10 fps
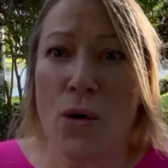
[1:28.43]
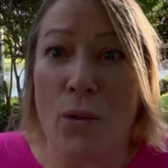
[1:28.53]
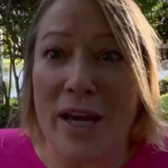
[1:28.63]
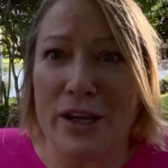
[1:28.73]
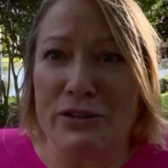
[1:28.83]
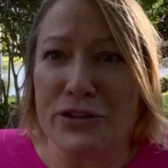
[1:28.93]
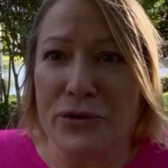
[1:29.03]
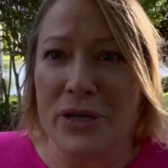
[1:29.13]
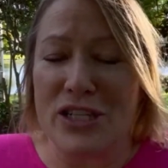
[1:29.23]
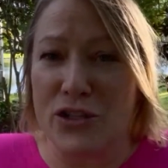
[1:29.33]
what you
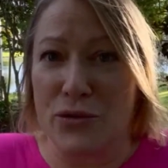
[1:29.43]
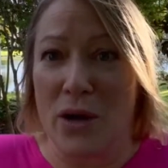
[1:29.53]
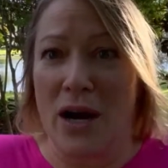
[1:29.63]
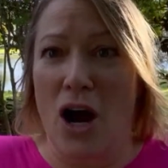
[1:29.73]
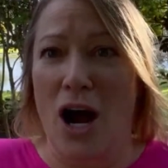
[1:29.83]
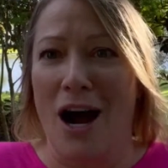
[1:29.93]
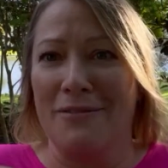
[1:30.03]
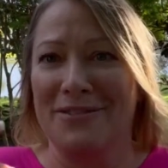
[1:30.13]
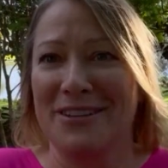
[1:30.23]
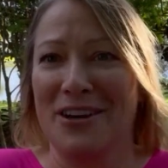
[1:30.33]
do is you
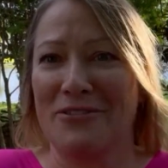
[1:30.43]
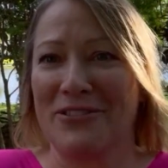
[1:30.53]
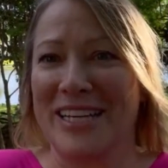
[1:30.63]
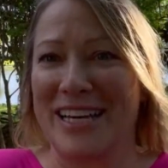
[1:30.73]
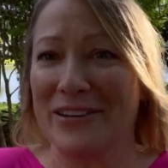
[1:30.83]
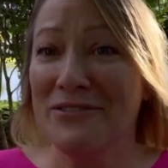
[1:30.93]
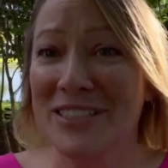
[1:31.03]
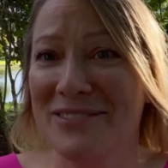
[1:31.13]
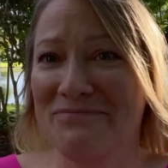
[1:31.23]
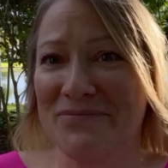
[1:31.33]
offer a free gift.